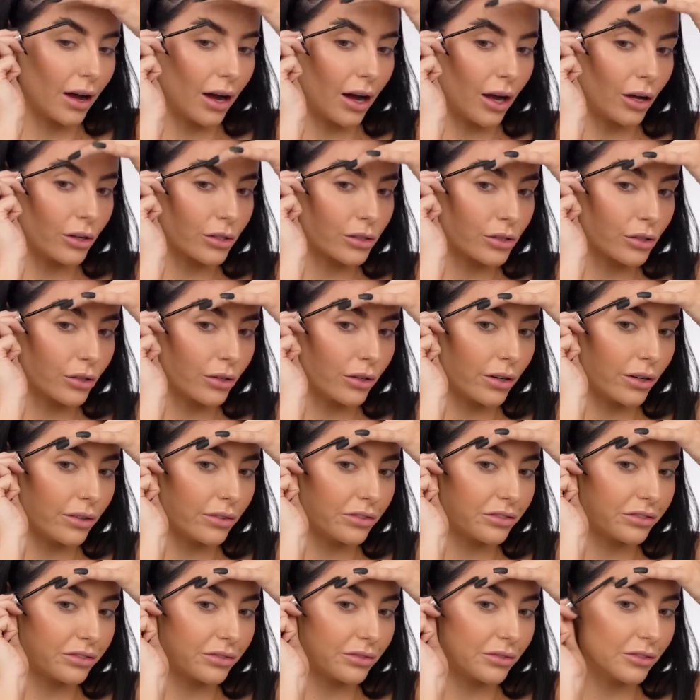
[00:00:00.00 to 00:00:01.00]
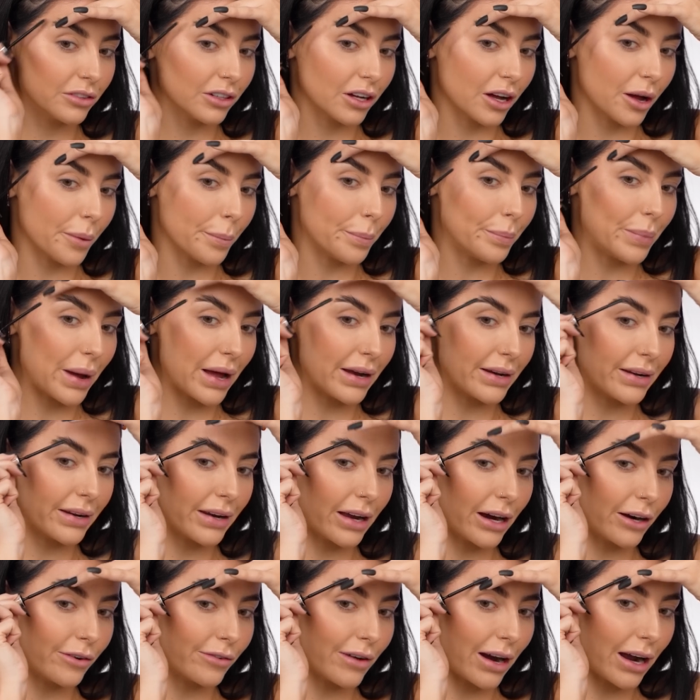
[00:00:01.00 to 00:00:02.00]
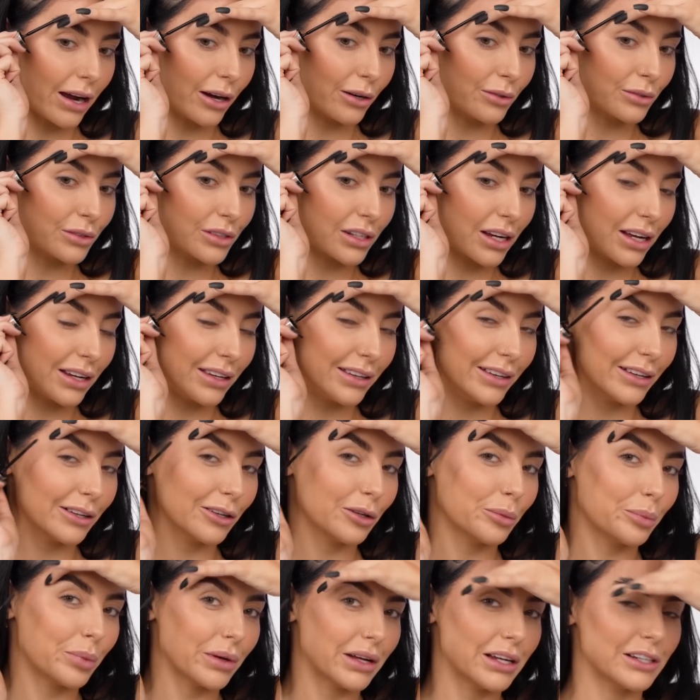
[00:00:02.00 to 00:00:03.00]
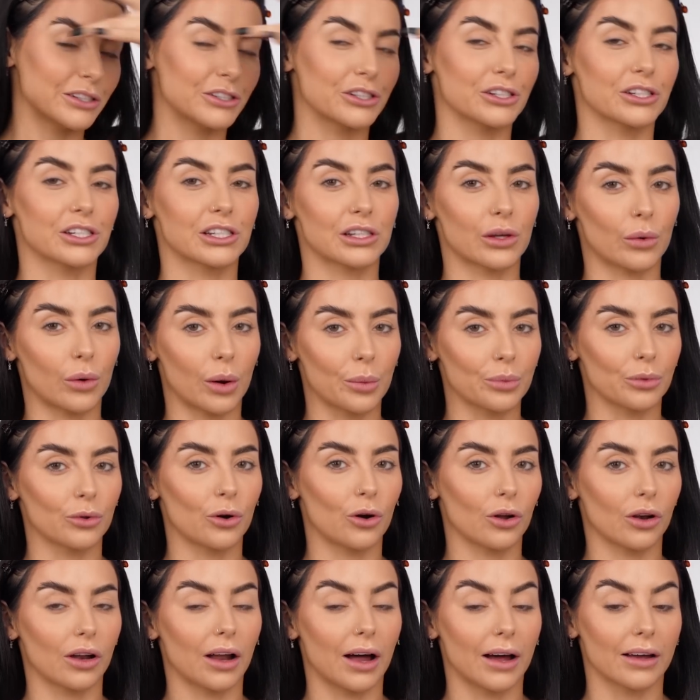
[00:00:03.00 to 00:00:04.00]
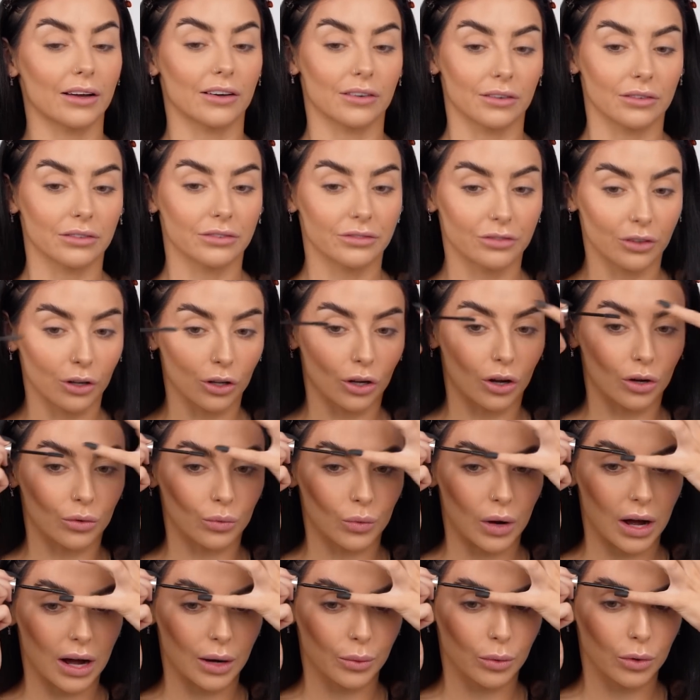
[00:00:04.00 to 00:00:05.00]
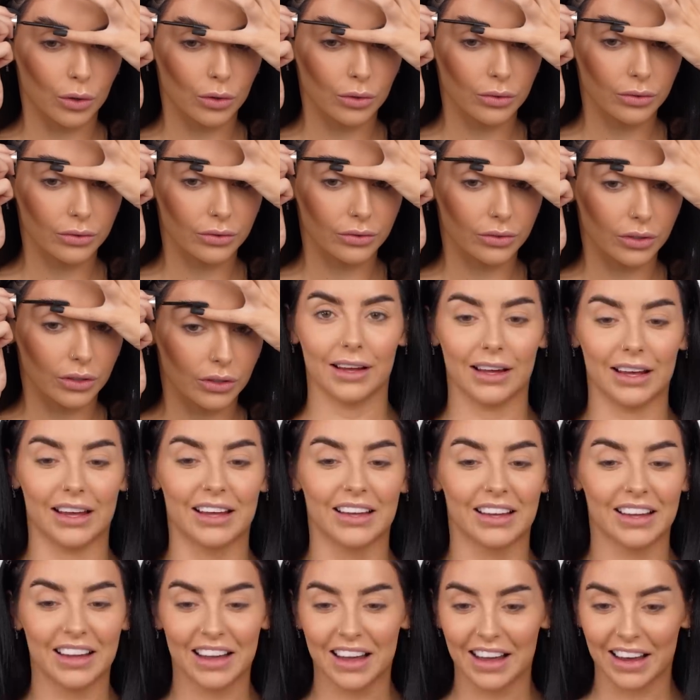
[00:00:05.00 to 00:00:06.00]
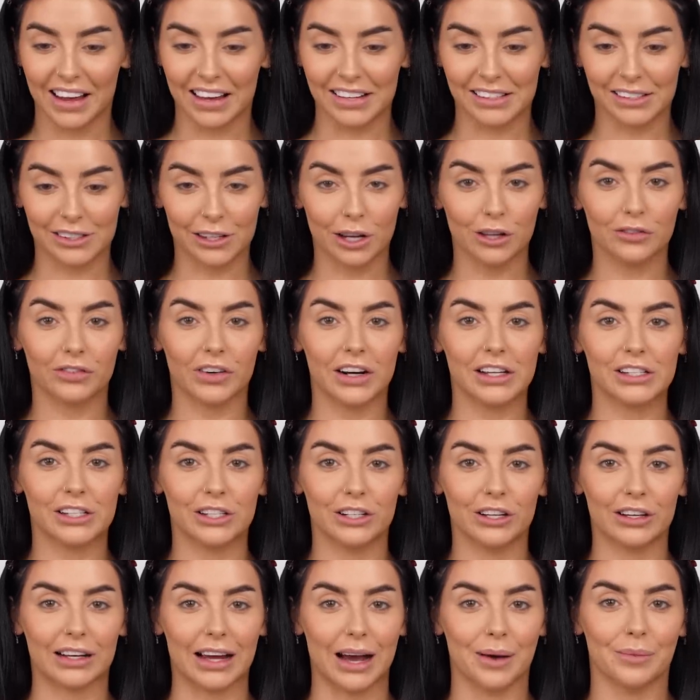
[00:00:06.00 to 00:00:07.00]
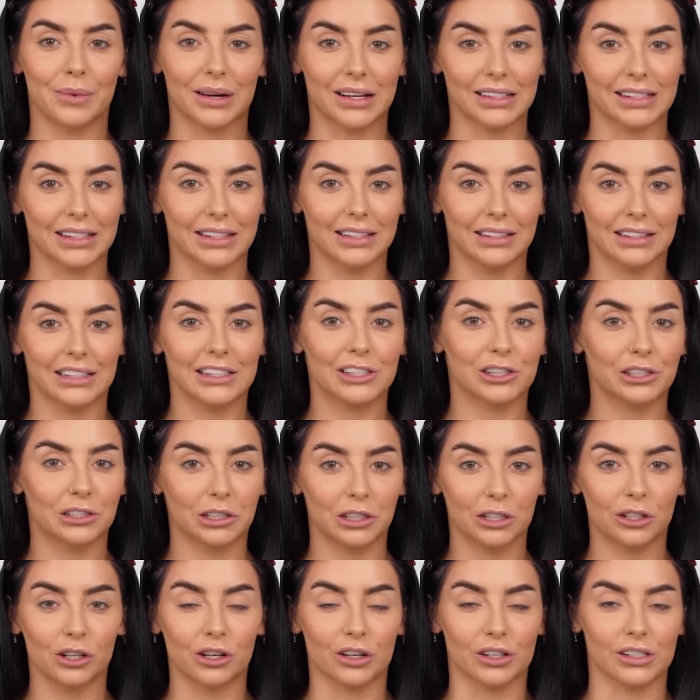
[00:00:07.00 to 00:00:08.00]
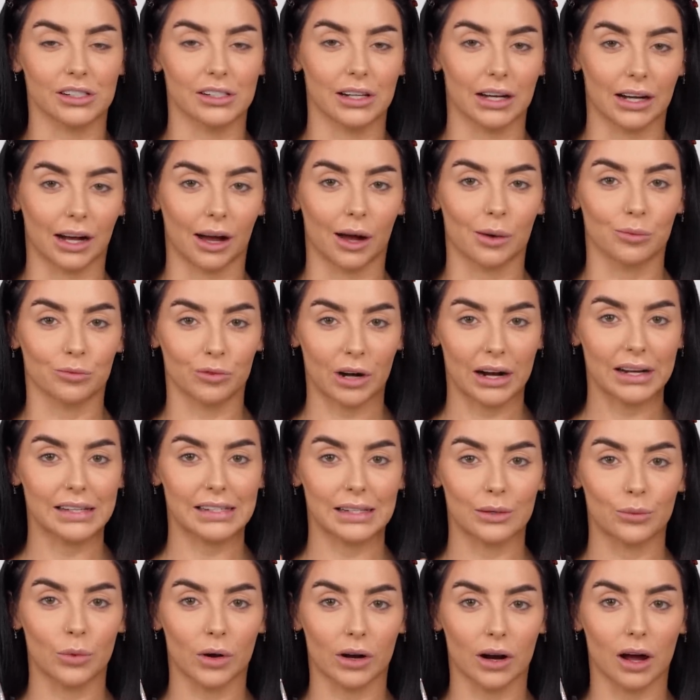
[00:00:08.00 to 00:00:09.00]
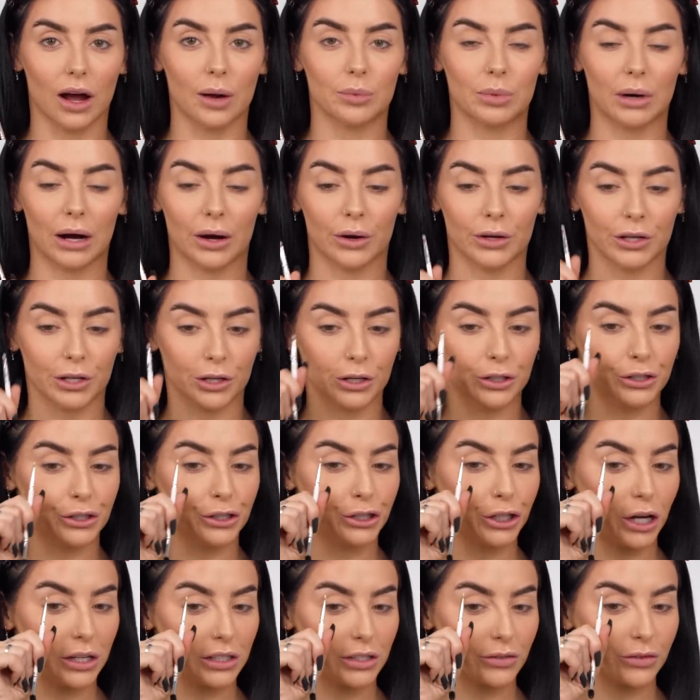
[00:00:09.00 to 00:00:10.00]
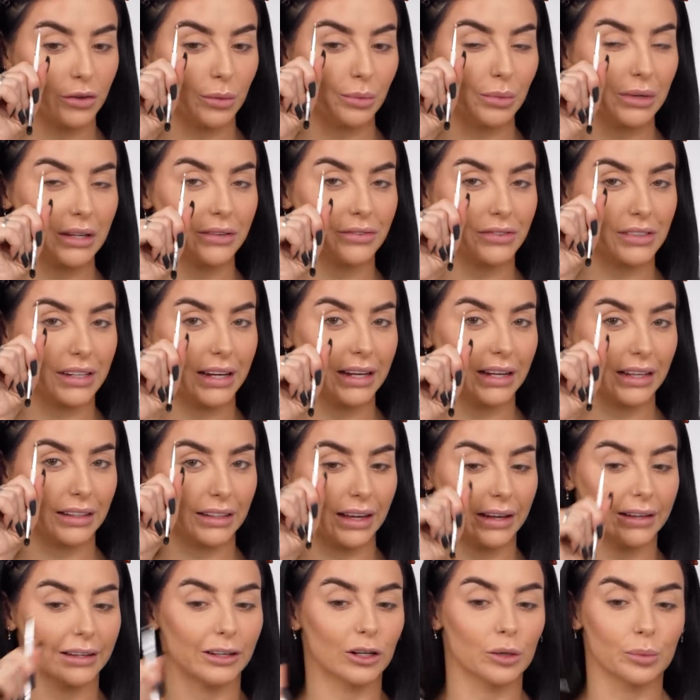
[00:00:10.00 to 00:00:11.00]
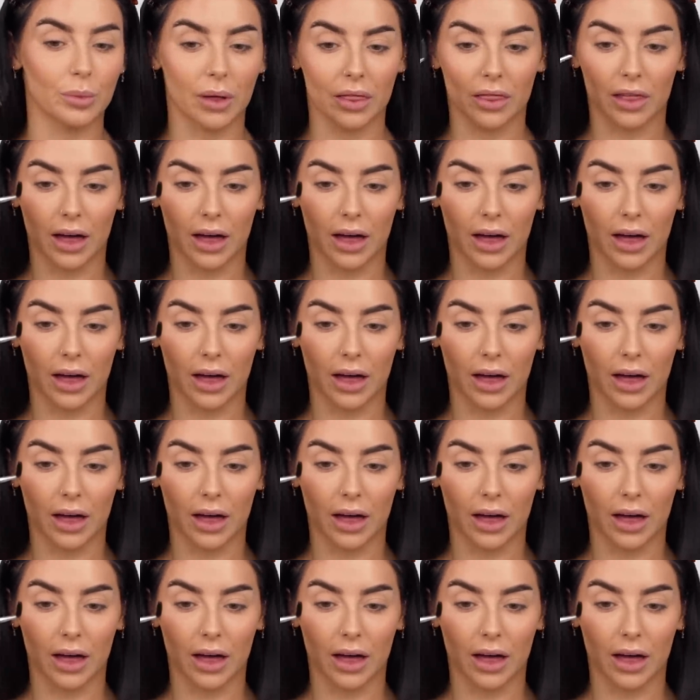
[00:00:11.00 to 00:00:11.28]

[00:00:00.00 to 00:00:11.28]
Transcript: I'll sort of bend it around a little bit, just so I'm not like full-on werewolf. It's so funny to look at because it literally looks like I'm raising one eyebrow at you just from lifting that little bit